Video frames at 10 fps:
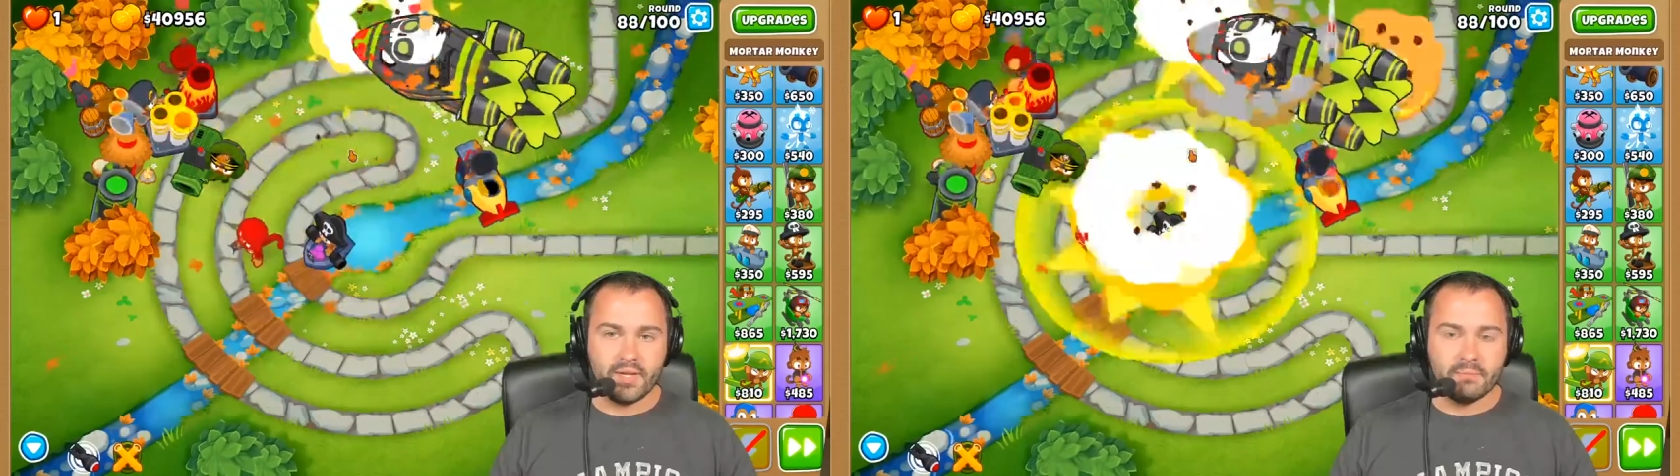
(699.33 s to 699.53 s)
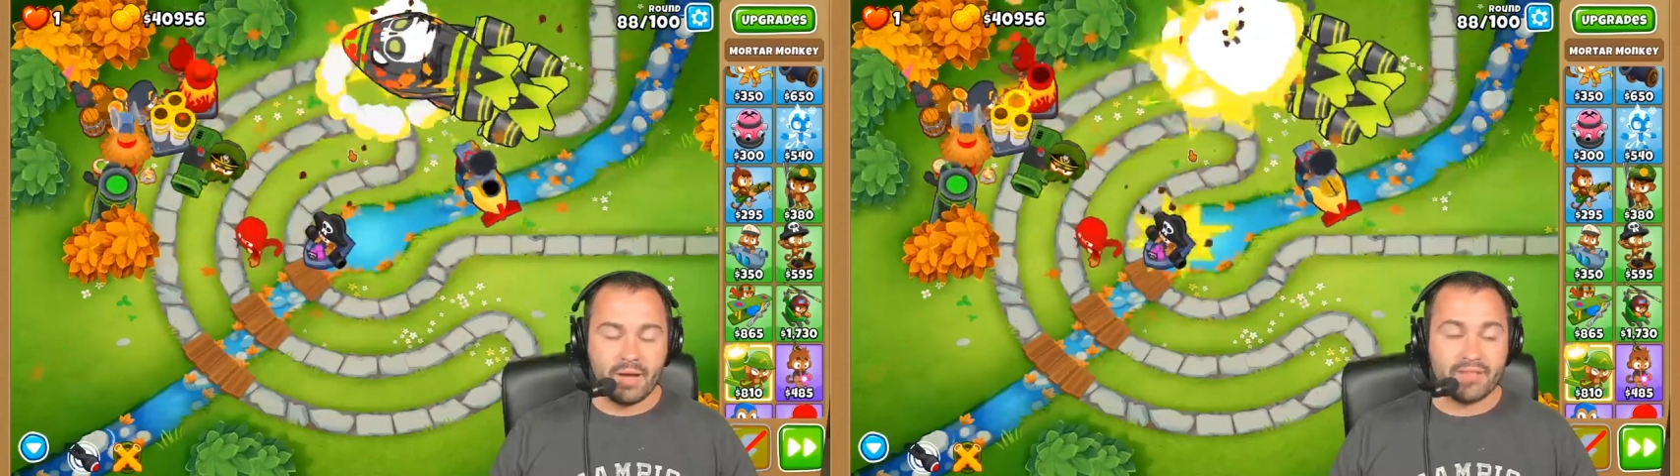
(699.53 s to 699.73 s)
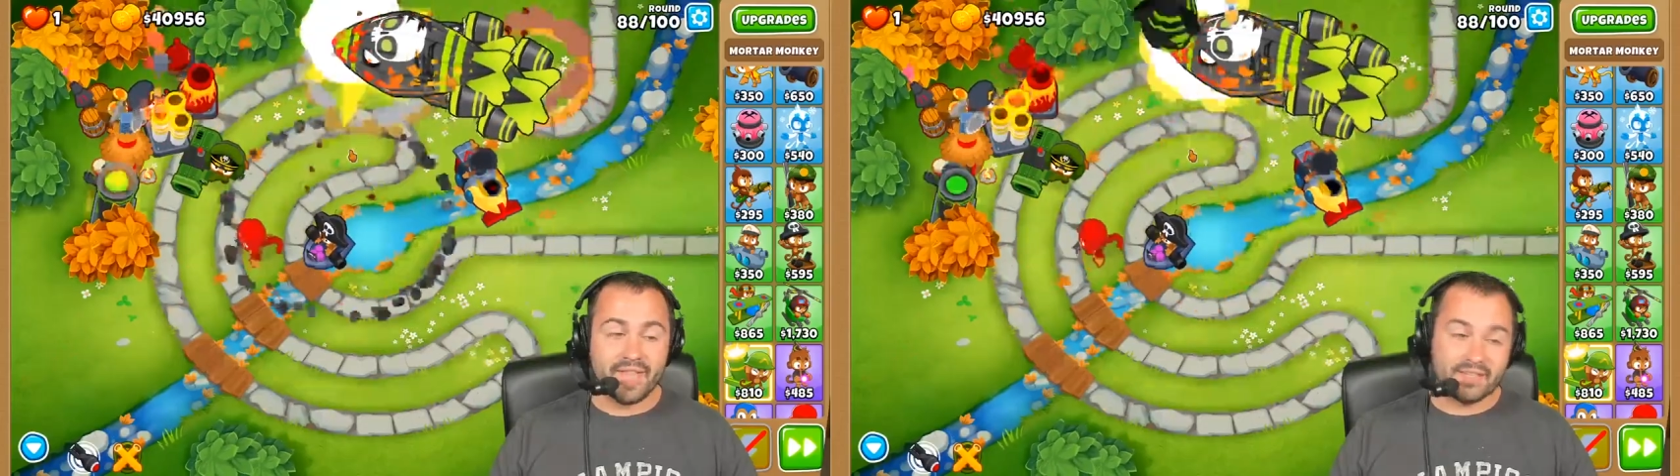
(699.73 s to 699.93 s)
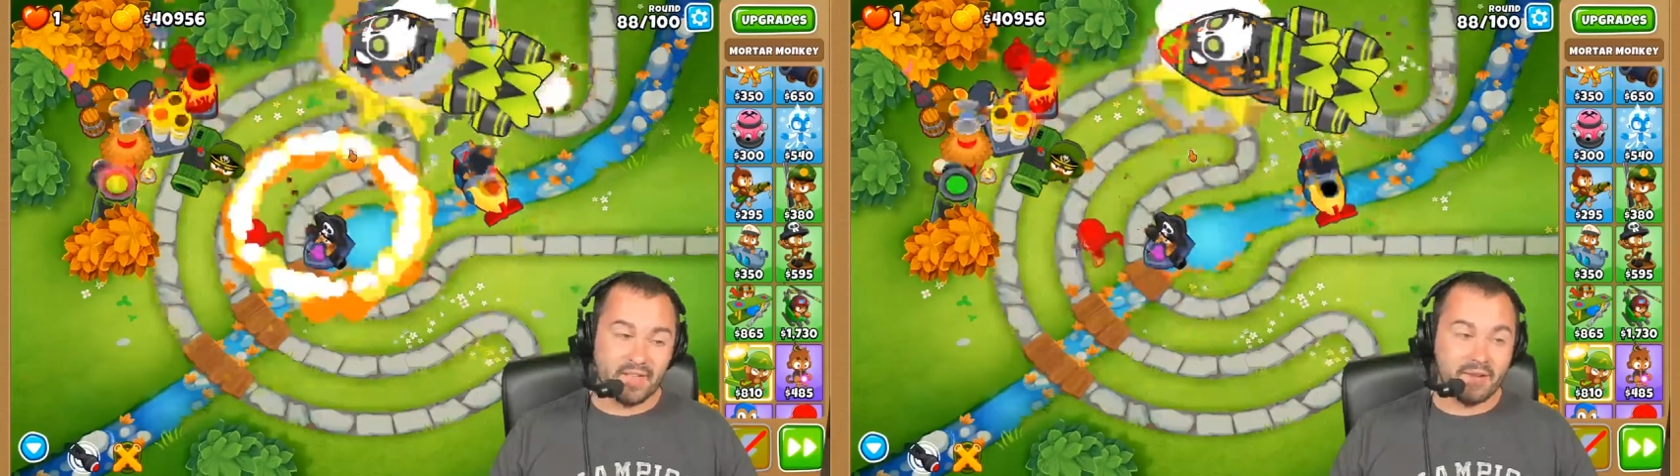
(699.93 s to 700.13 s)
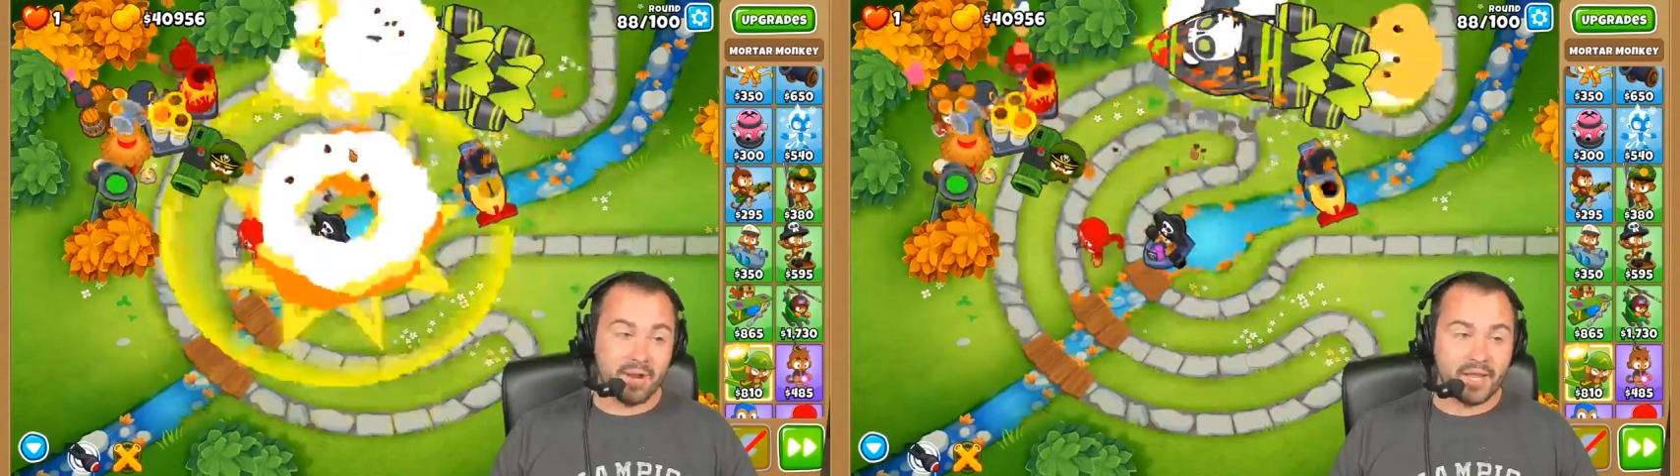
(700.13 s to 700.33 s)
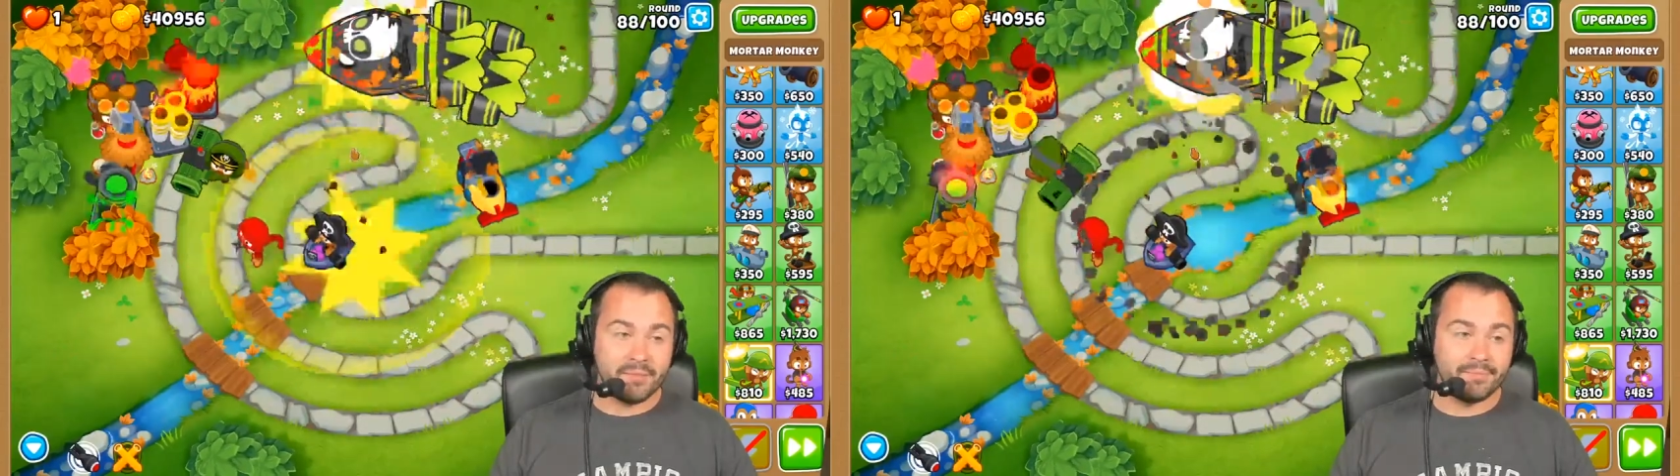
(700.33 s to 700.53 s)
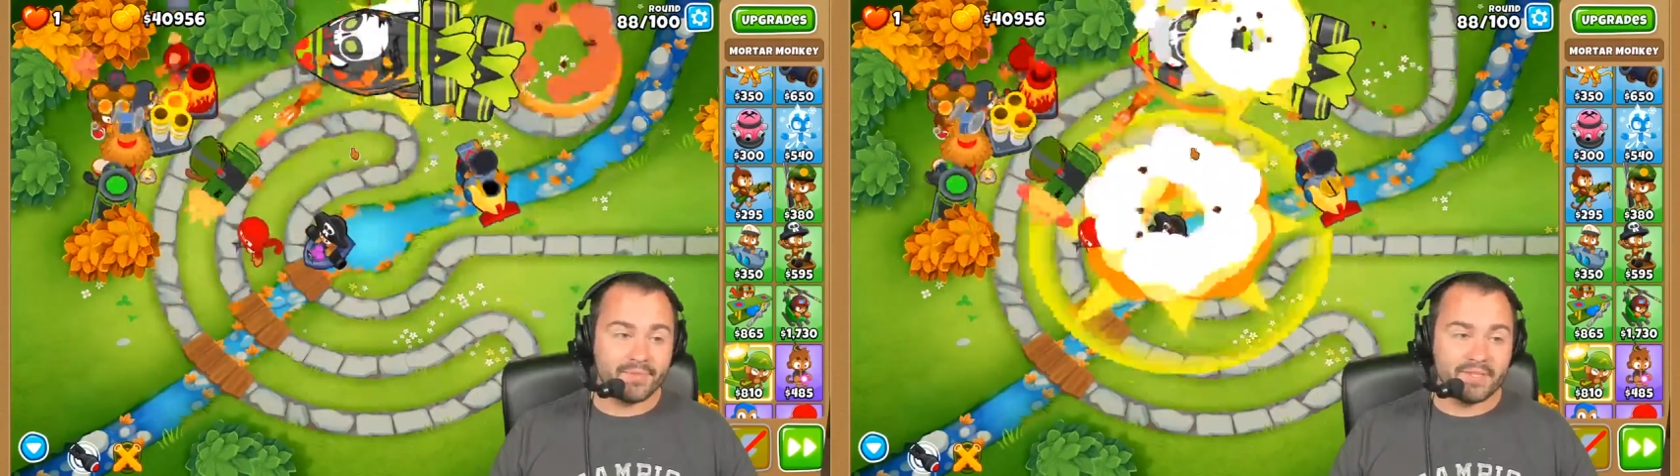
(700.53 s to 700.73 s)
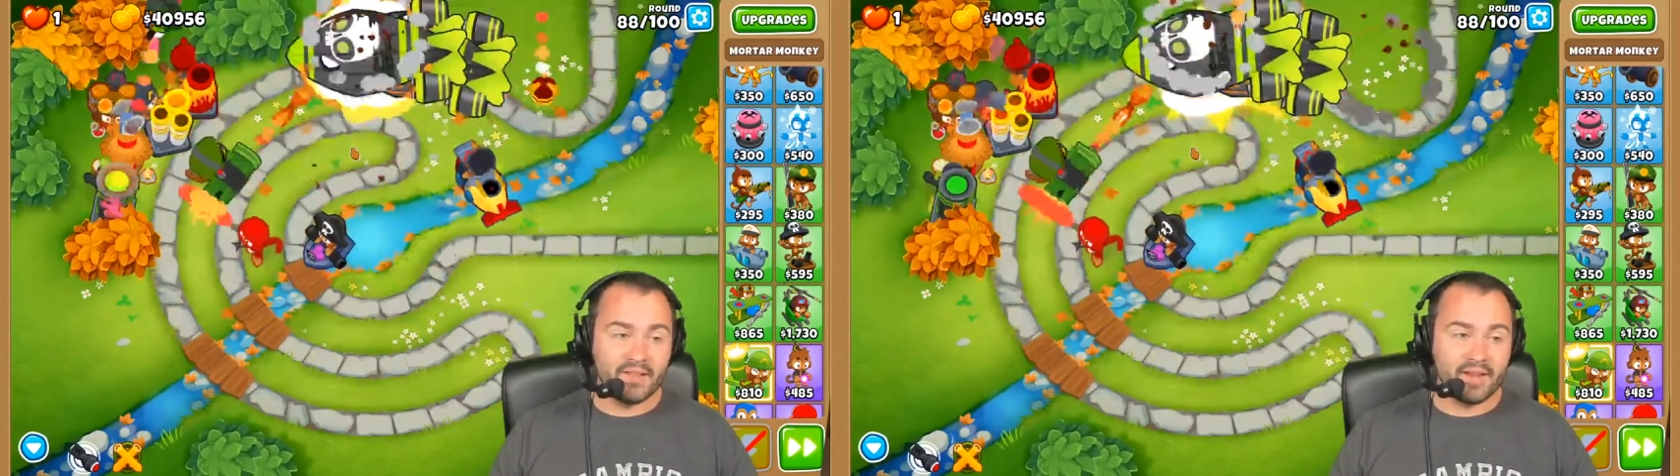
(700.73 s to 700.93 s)
But that's a lot of money.
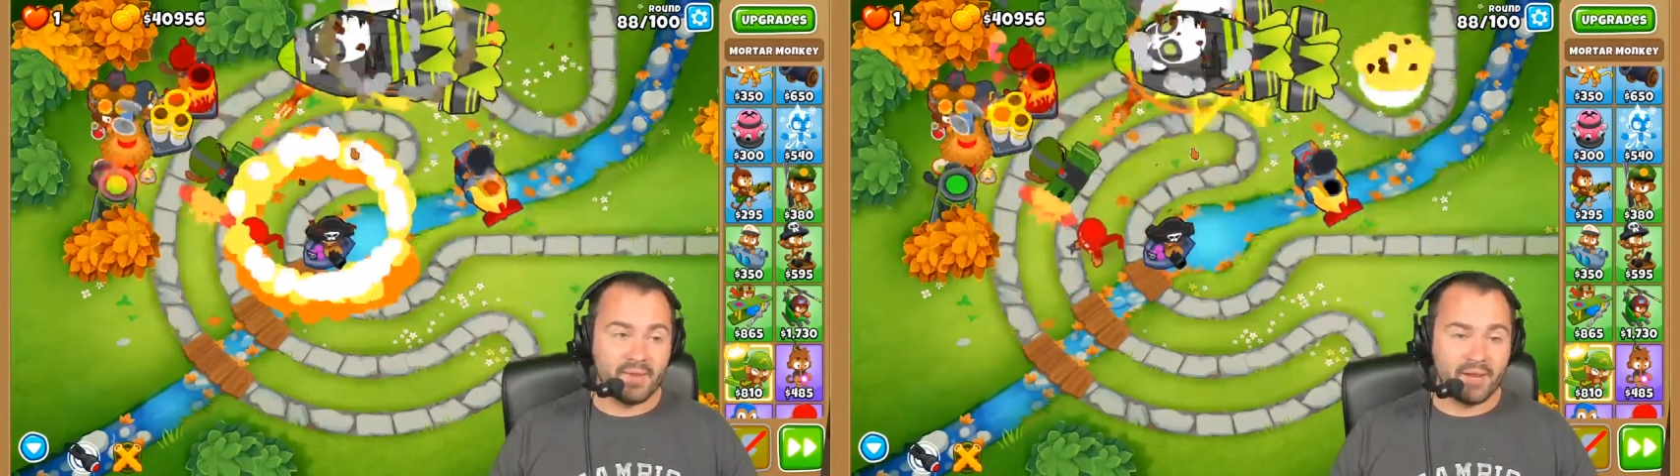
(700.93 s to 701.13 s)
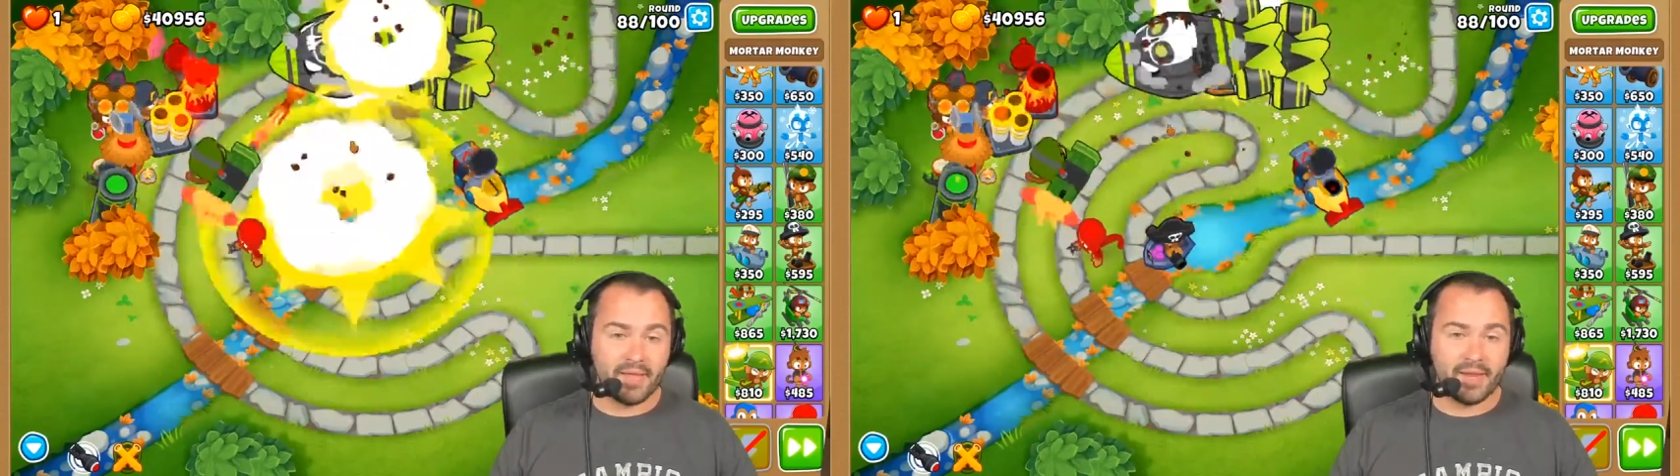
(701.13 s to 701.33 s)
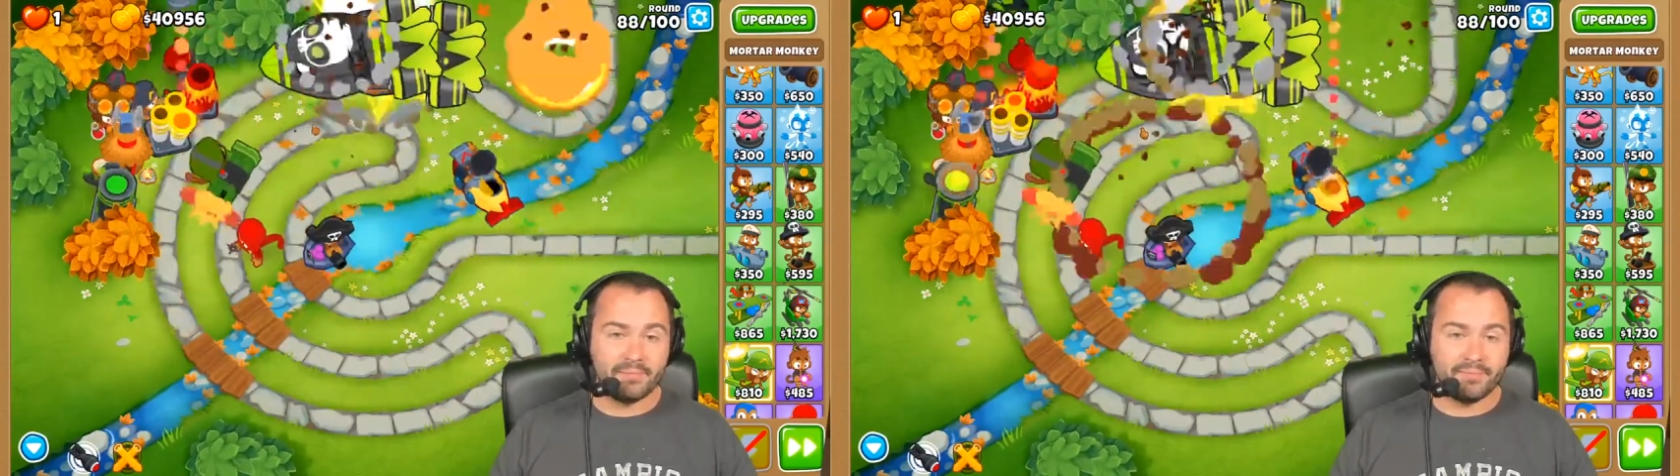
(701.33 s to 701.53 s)
It's a lot of money, man.